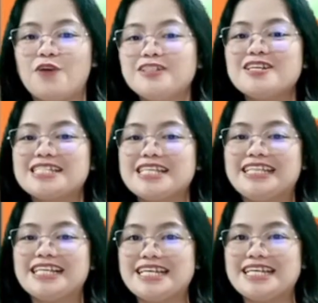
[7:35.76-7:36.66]

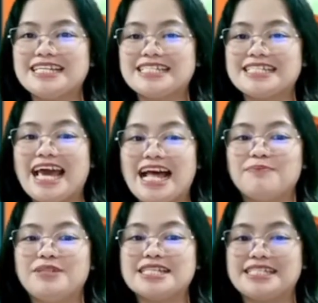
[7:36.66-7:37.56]
Photosynthesis
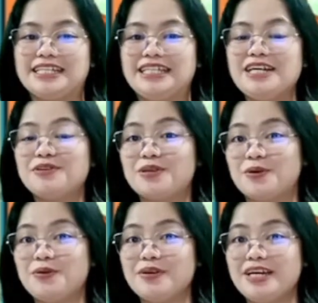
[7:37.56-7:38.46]
helps the seedling
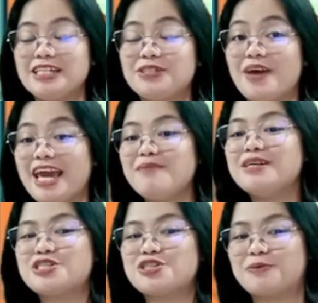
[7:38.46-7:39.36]
grow into a
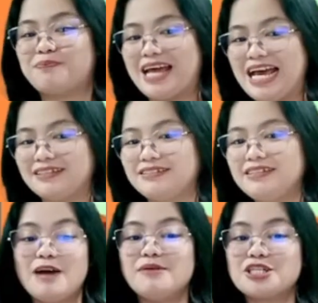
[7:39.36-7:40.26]
mature plant.
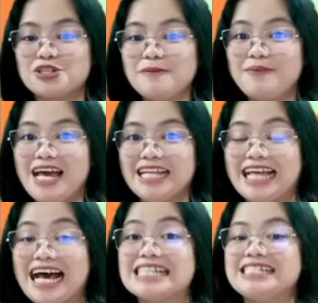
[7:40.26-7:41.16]
A mature
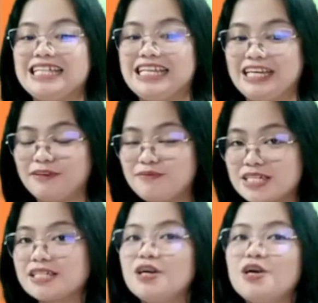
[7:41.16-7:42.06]
plant has
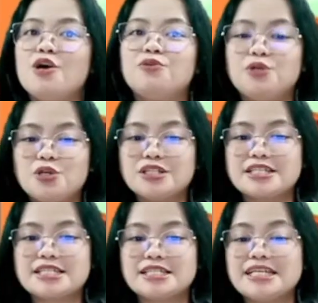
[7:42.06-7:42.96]
leaves,
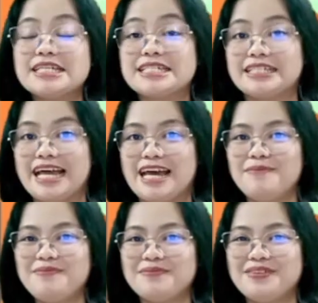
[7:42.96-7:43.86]
roots,
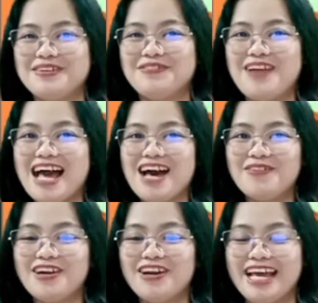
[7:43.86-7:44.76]
stem,
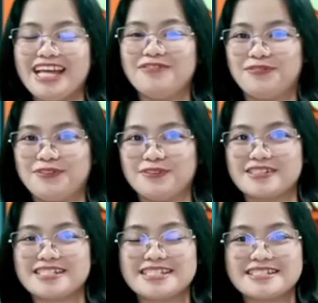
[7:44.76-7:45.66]
flower, and
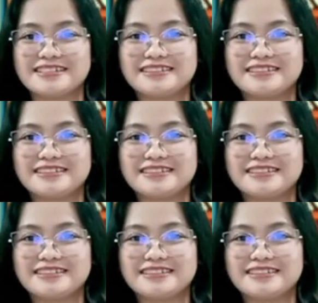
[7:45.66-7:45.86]
fruits.